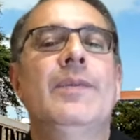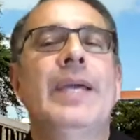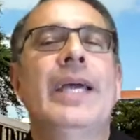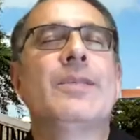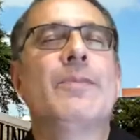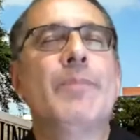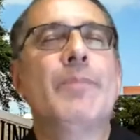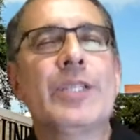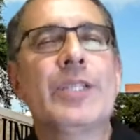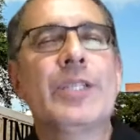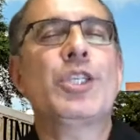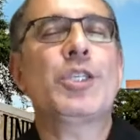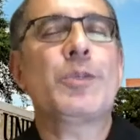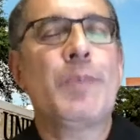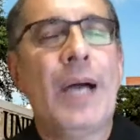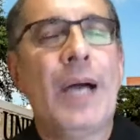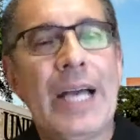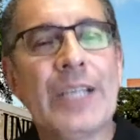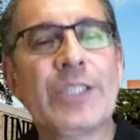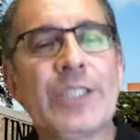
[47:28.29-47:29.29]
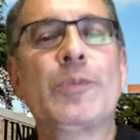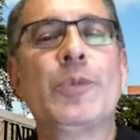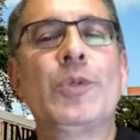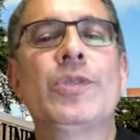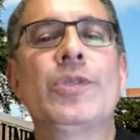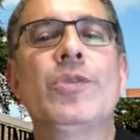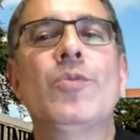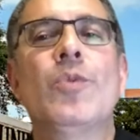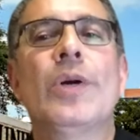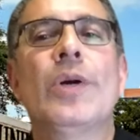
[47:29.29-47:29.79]
as much as possible,
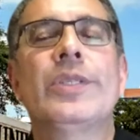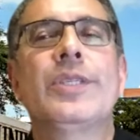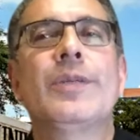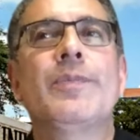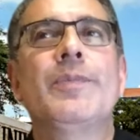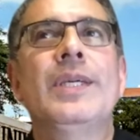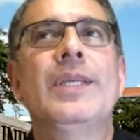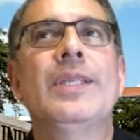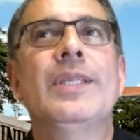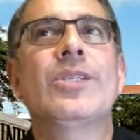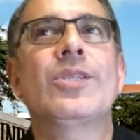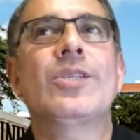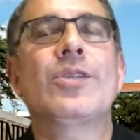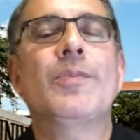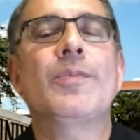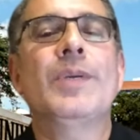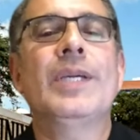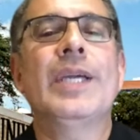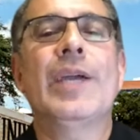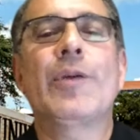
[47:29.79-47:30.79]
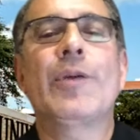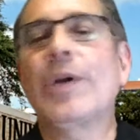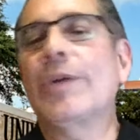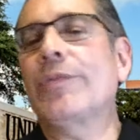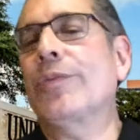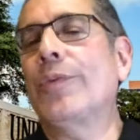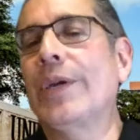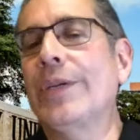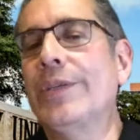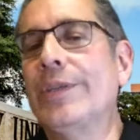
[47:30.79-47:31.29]
you want to be this to be a
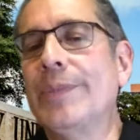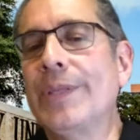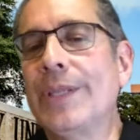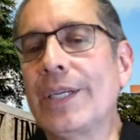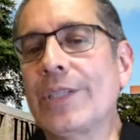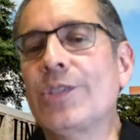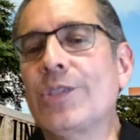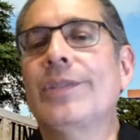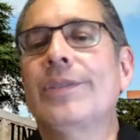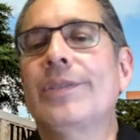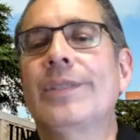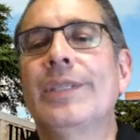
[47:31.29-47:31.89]
referendum election.